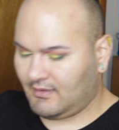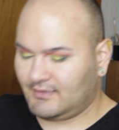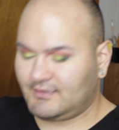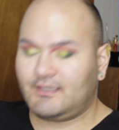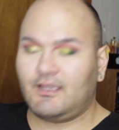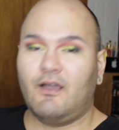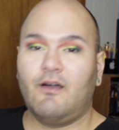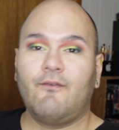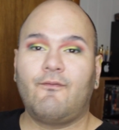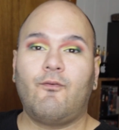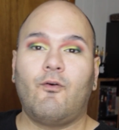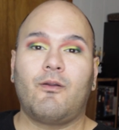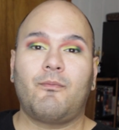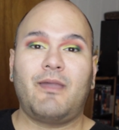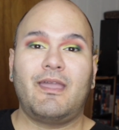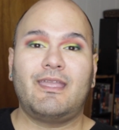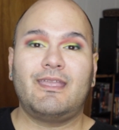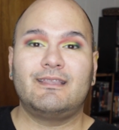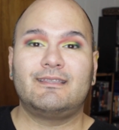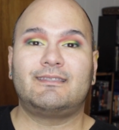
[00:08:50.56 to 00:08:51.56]
So for
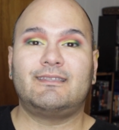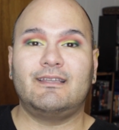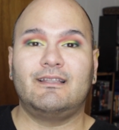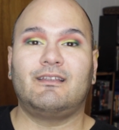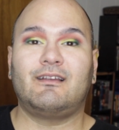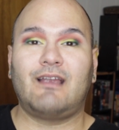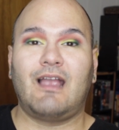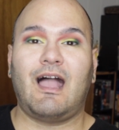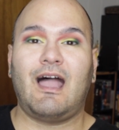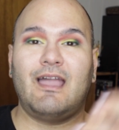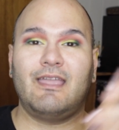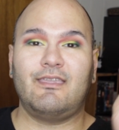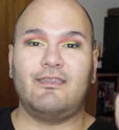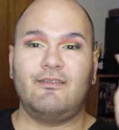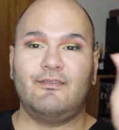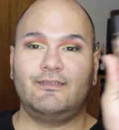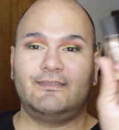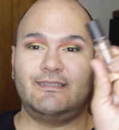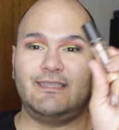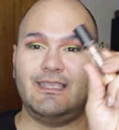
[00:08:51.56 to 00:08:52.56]
my concealer, I
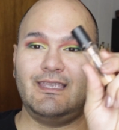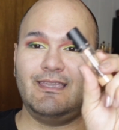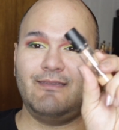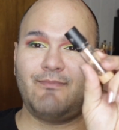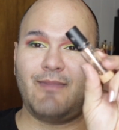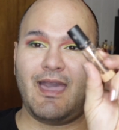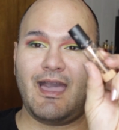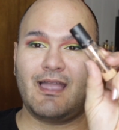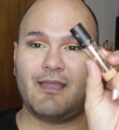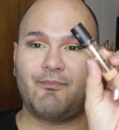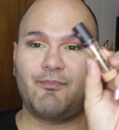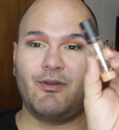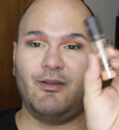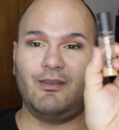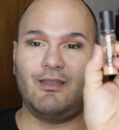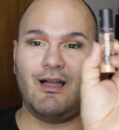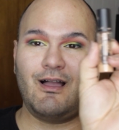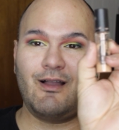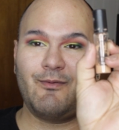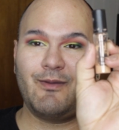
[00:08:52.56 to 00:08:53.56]
use the MAC
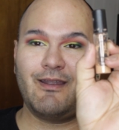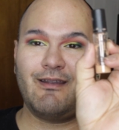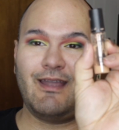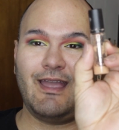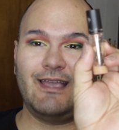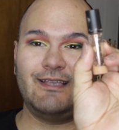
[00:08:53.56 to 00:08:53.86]
Pro Longwear.